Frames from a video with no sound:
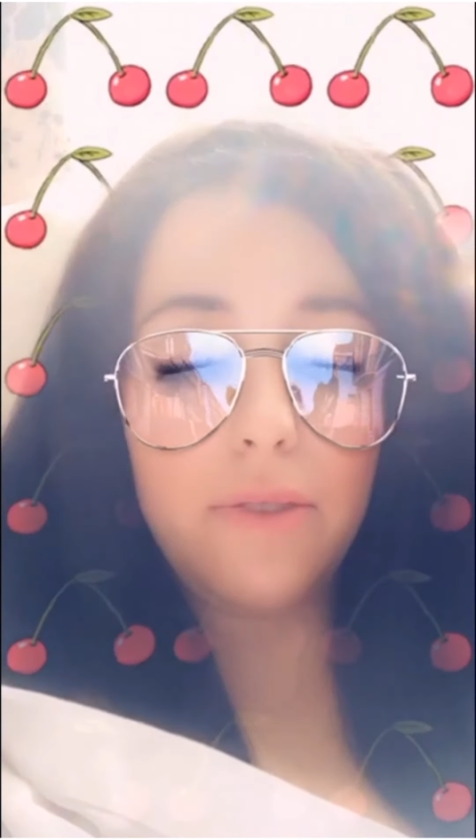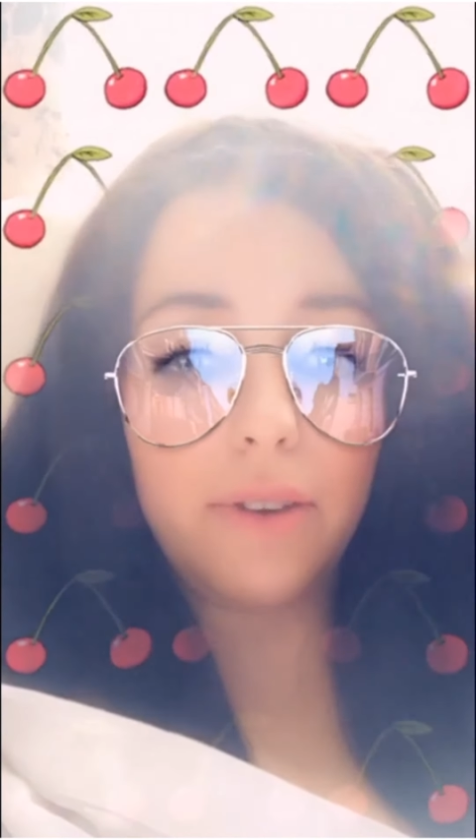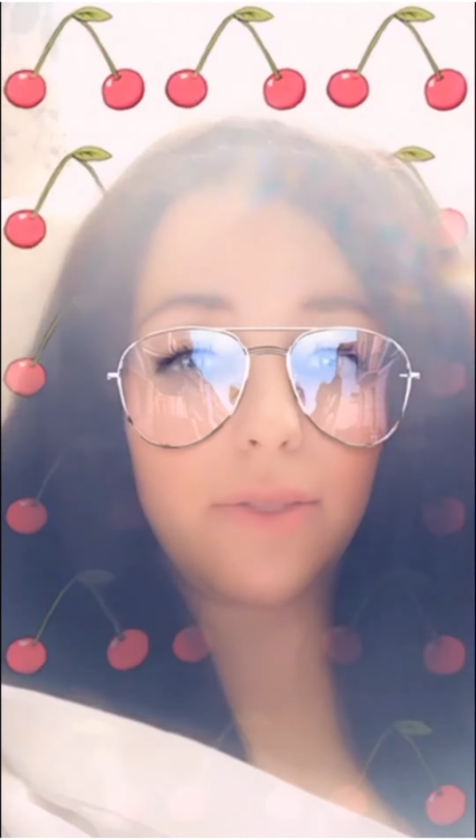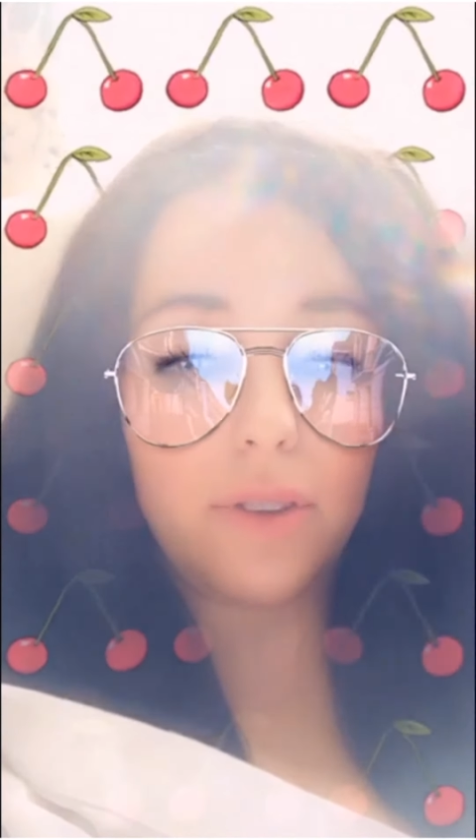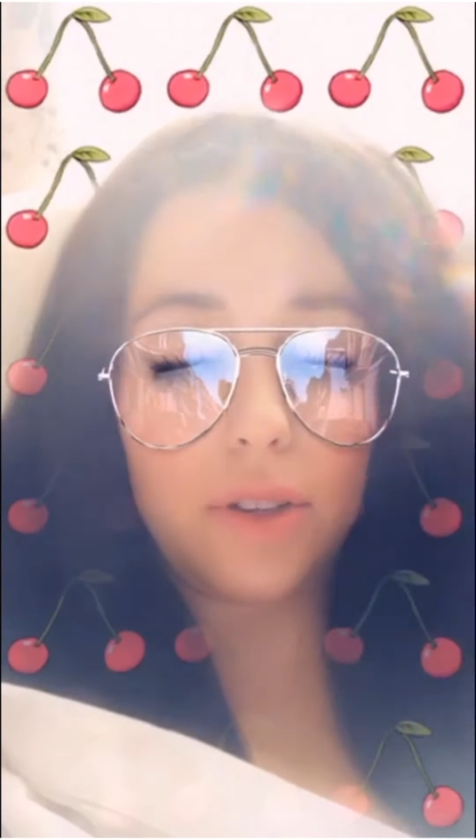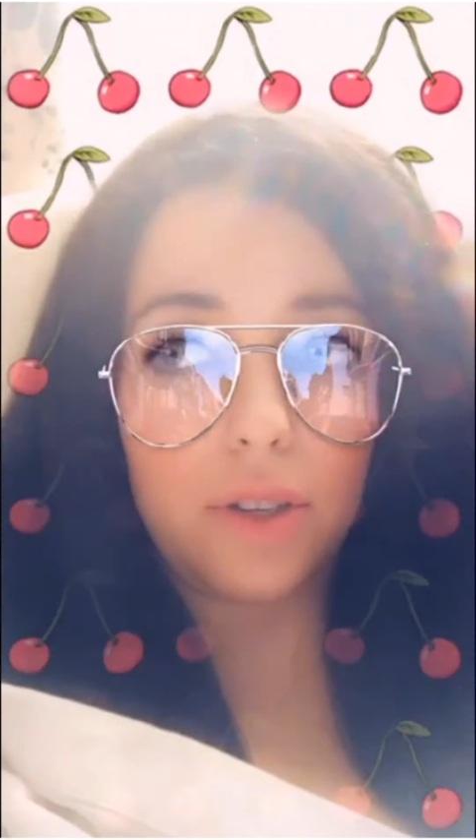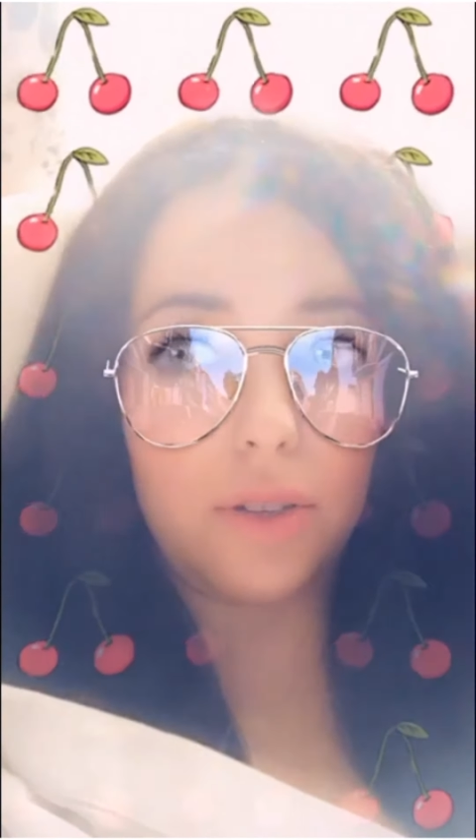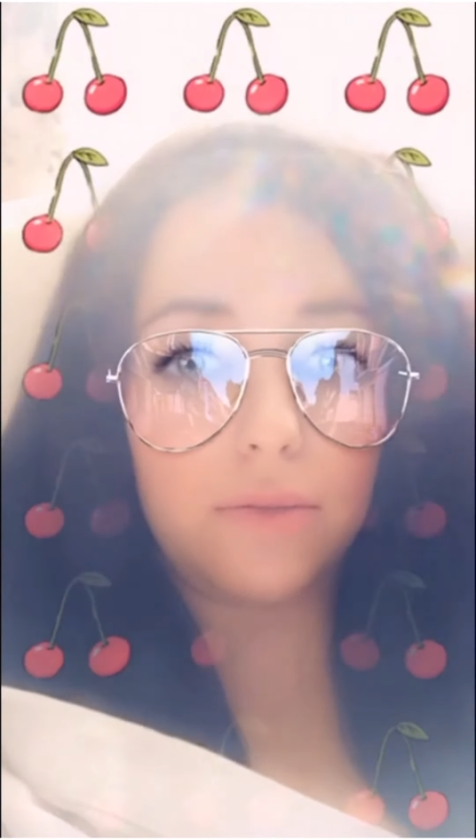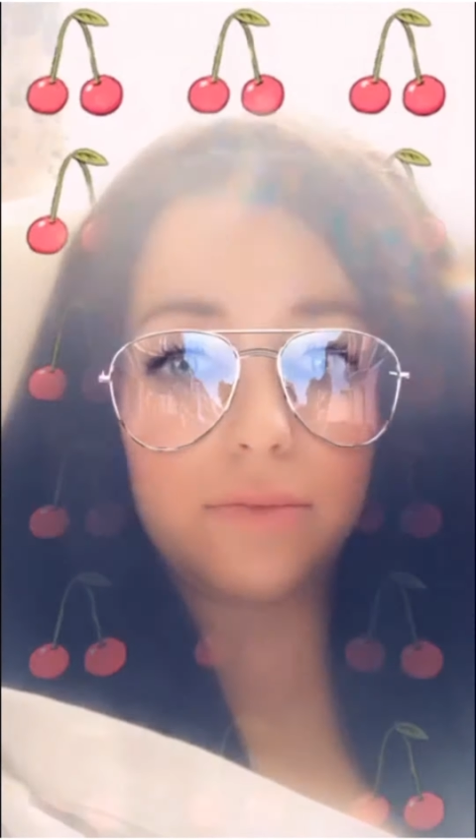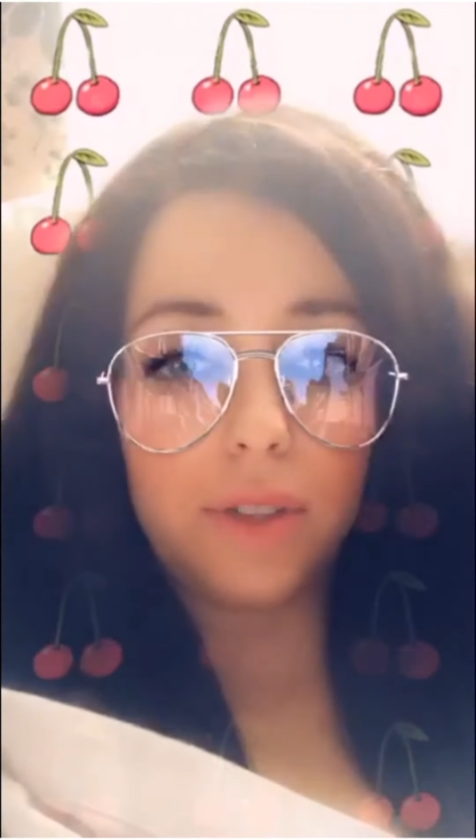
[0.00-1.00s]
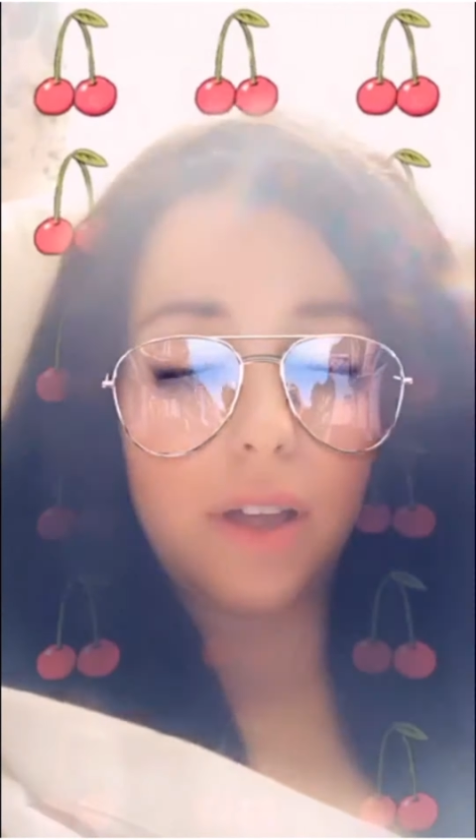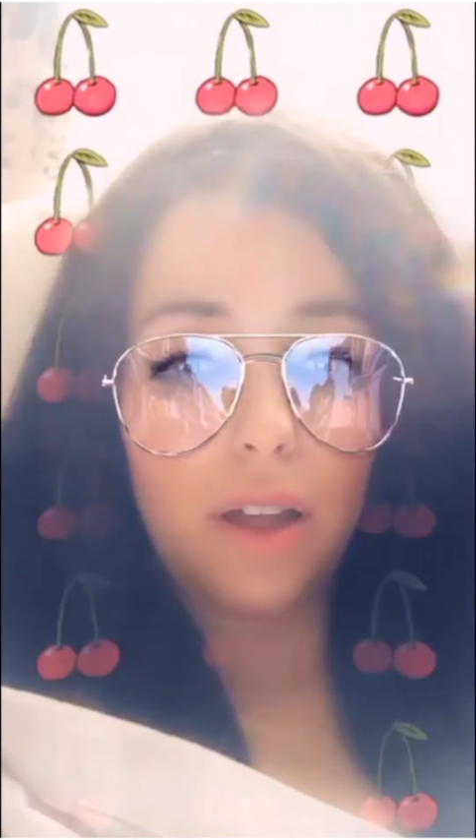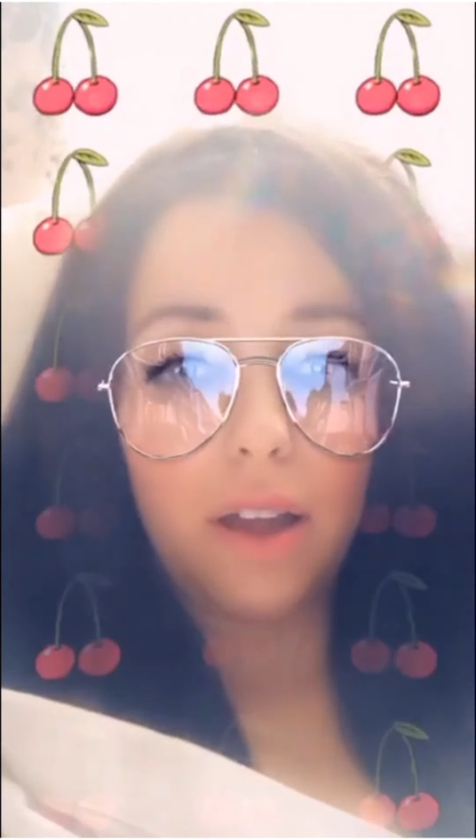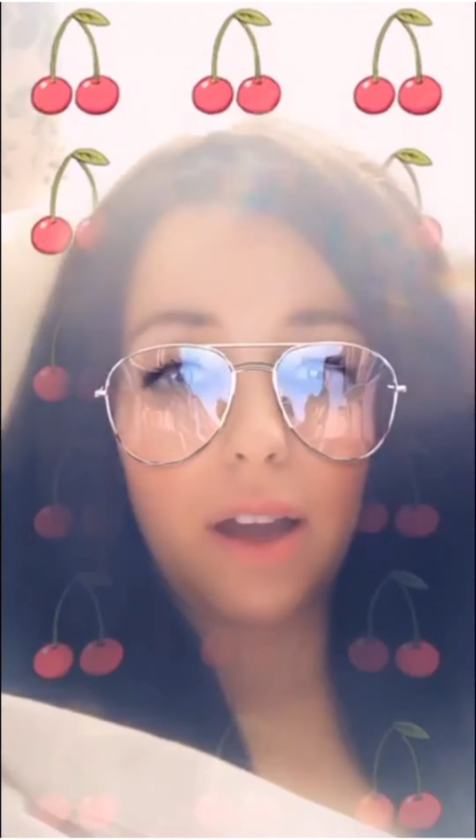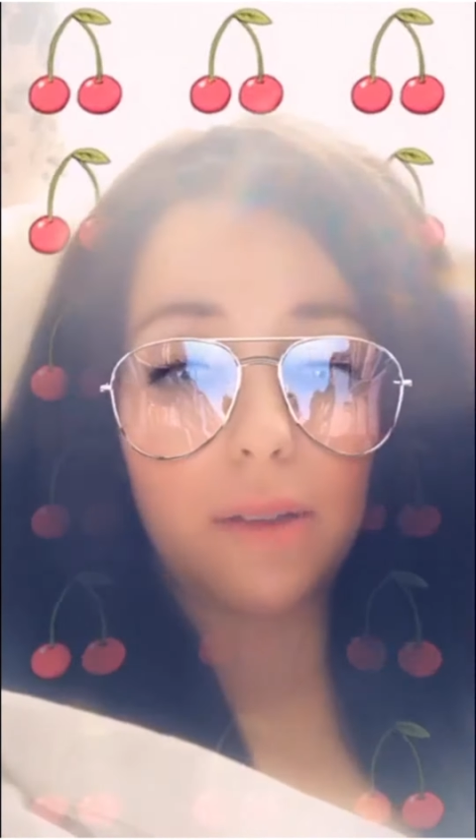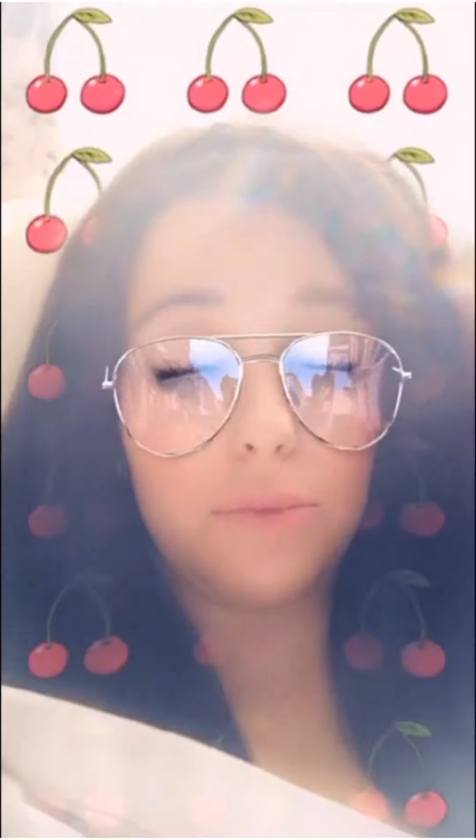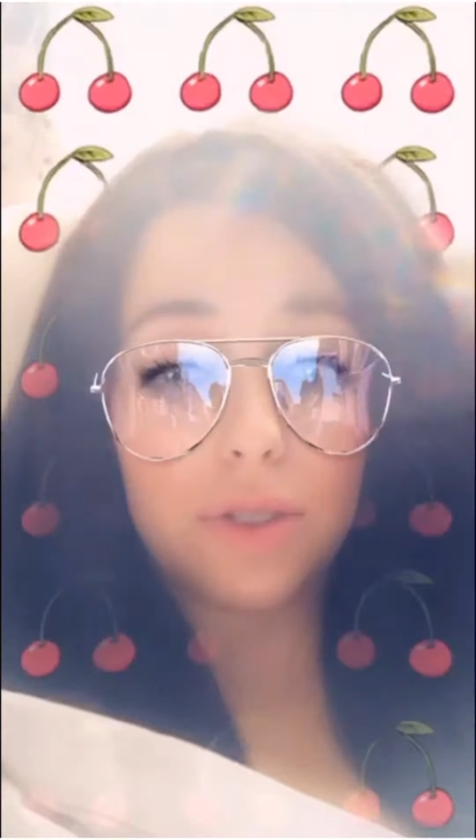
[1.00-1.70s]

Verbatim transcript: even if you're cute, I'm